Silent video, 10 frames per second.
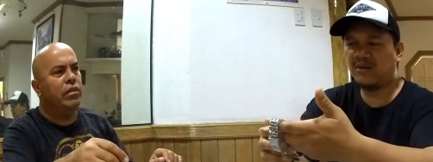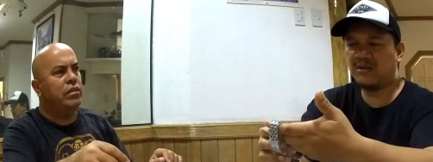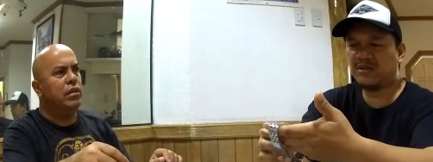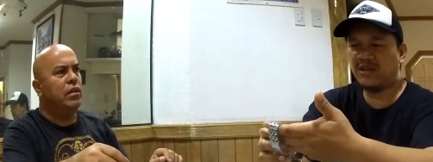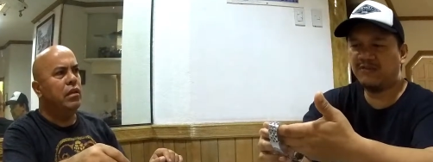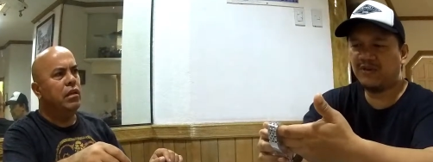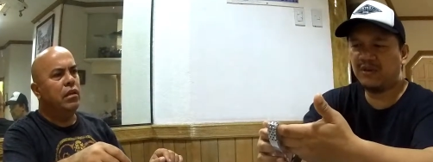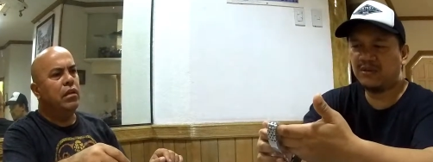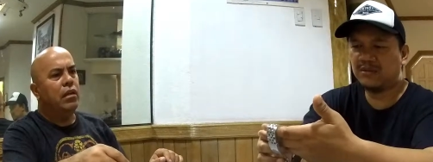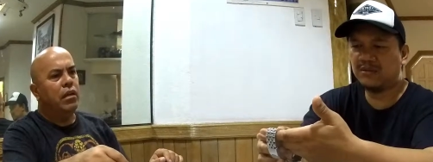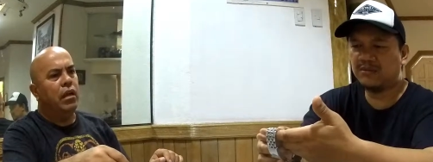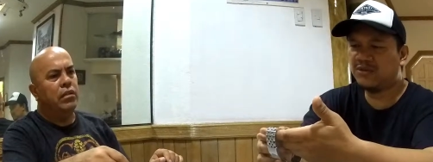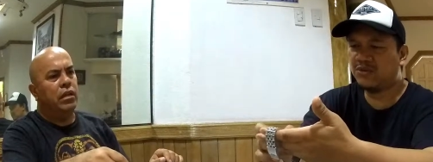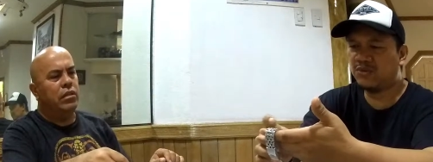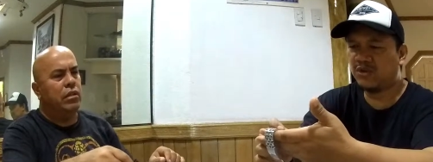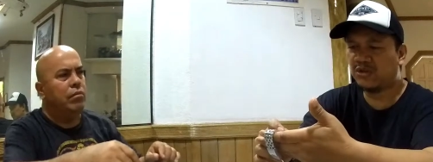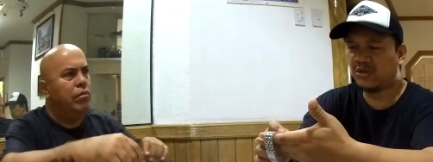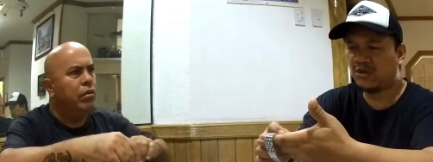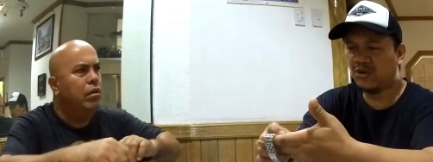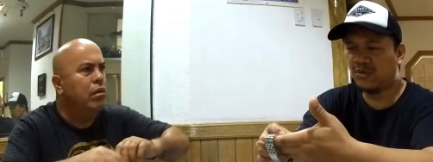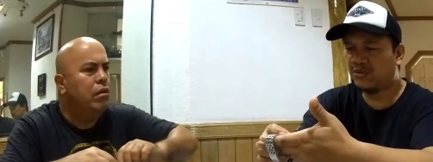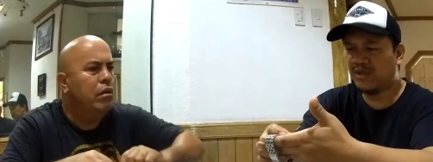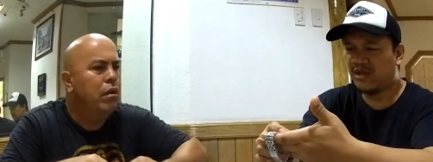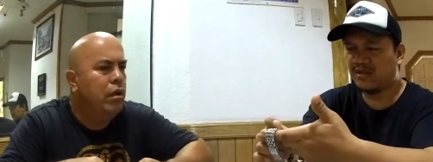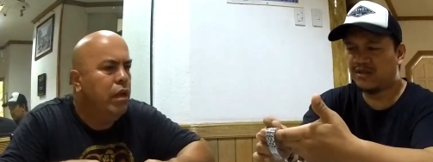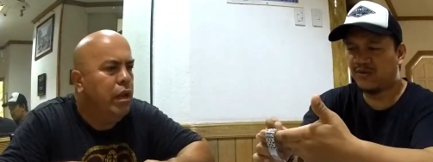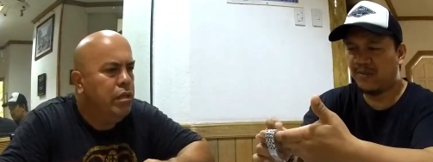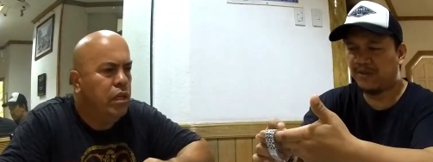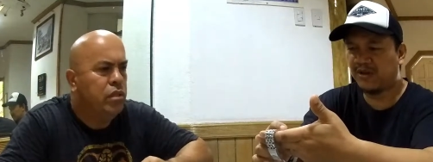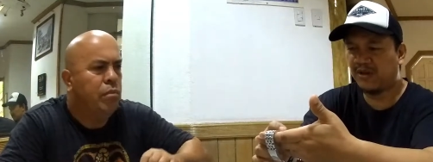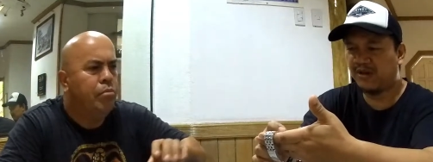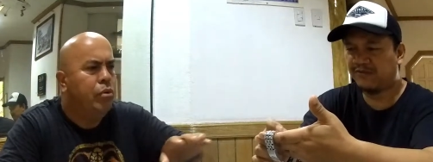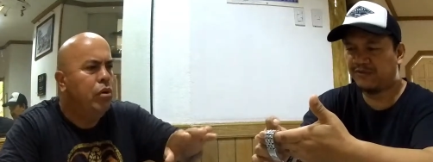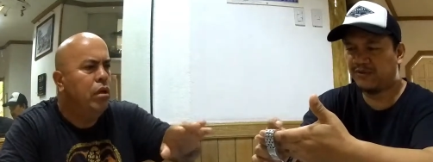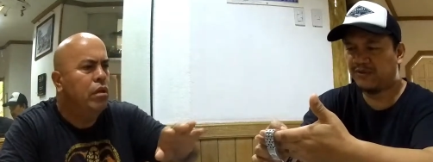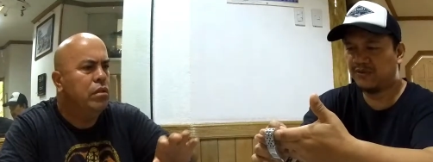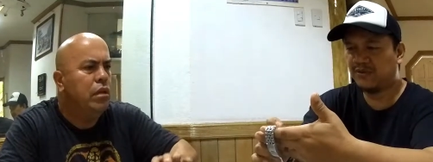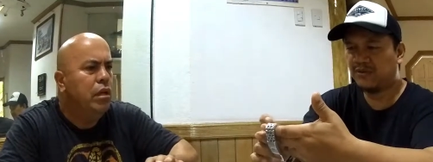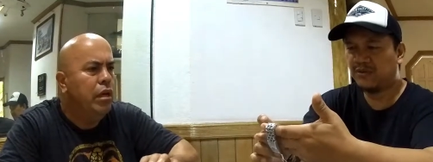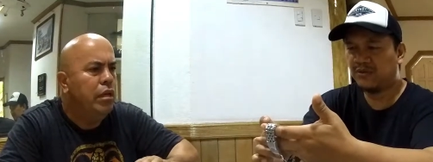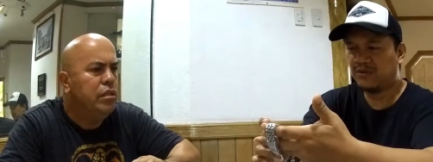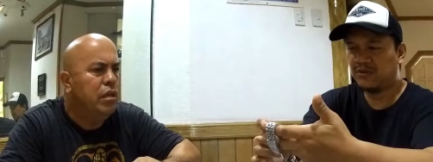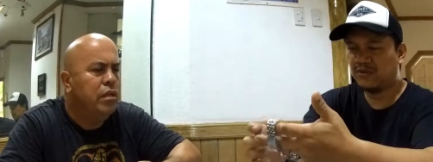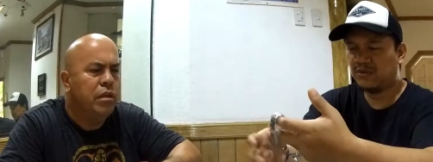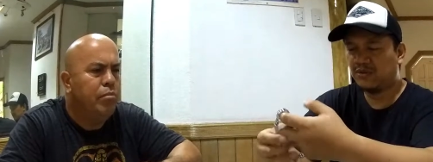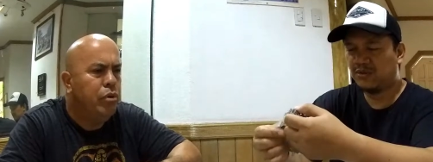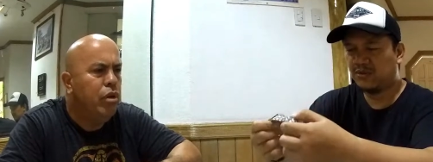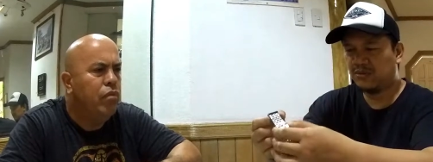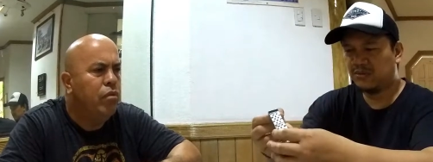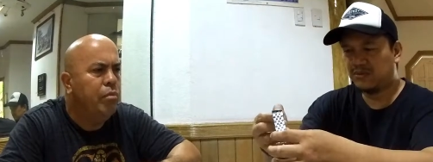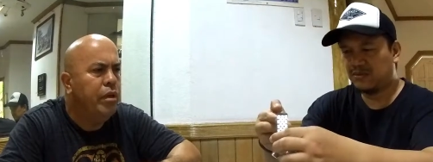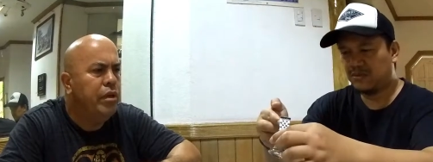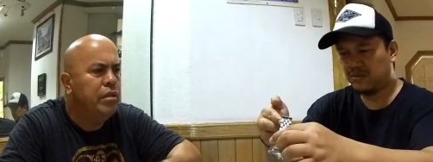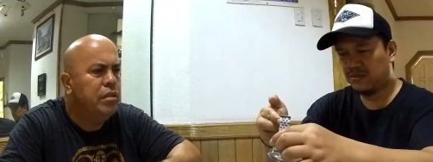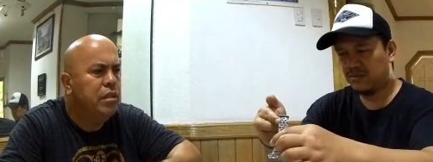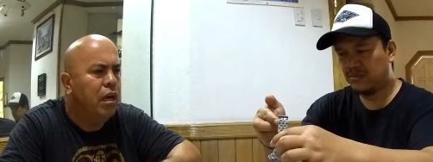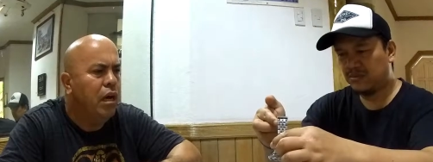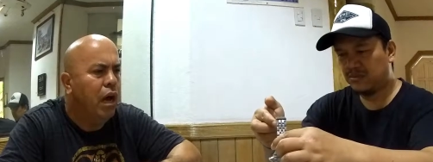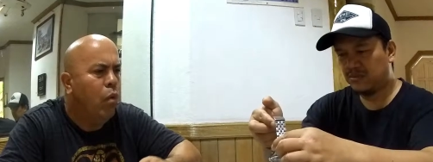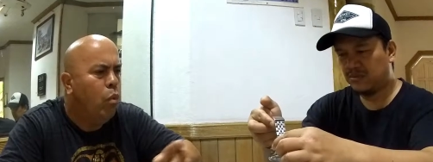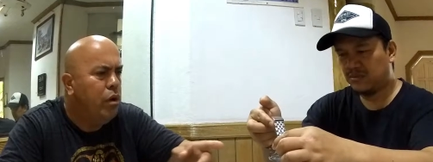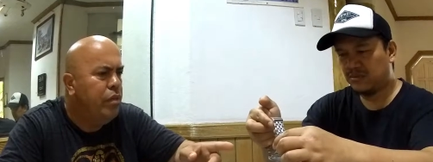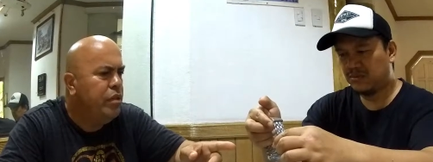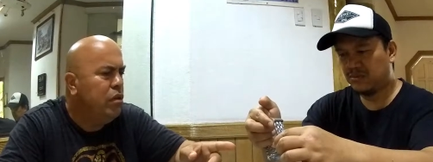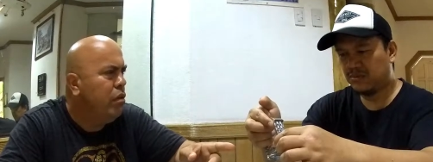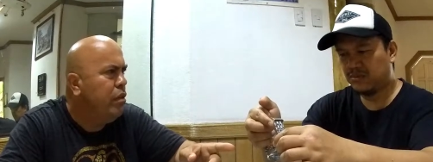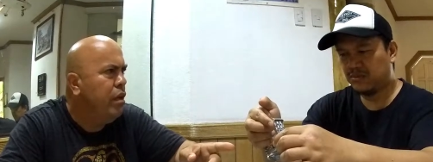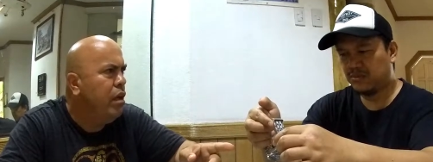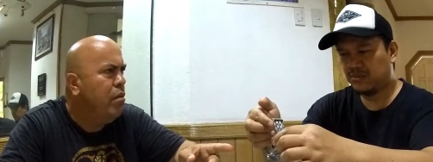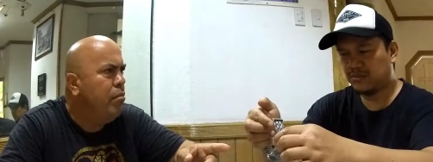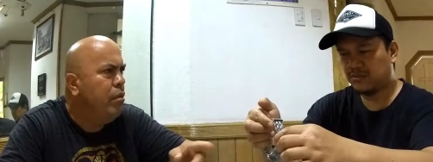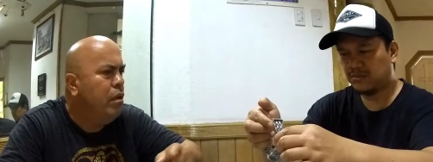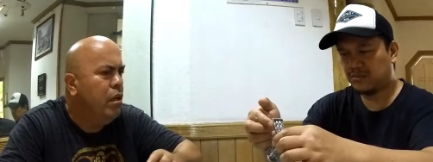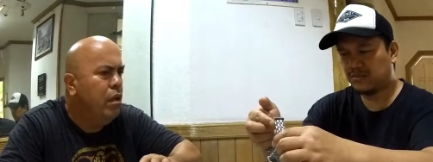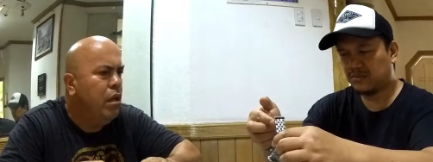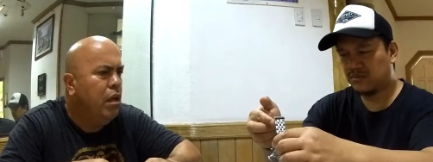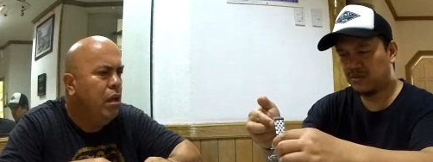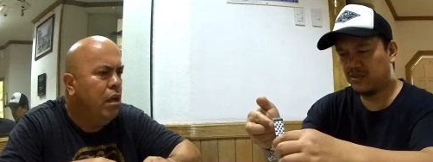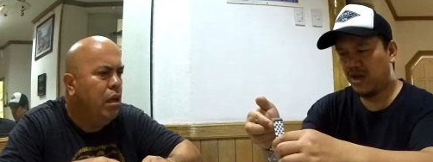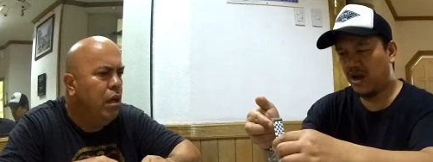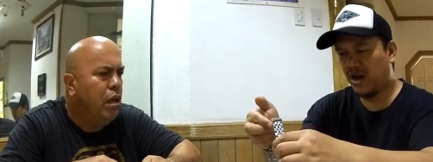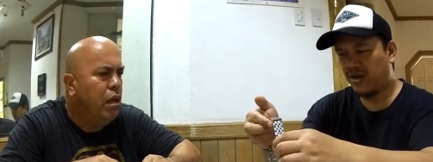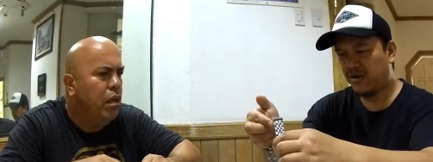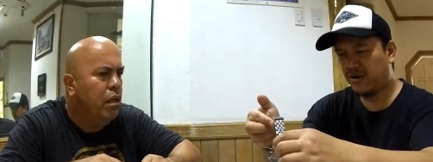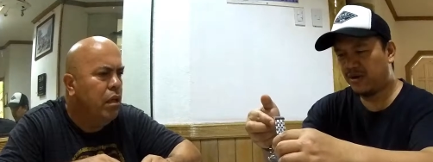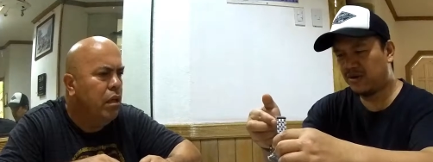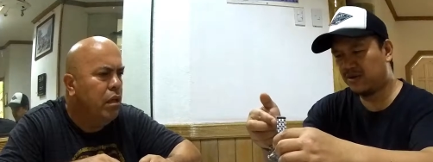Speaker 1: that's
Speaker 2: heavy. You, you wouldn't know that it's it, a replica. It's
Speaker 1: a, uh, beauti- it's, a, it's a beautiful piece. Uh, I wear this all the time. It's a higher.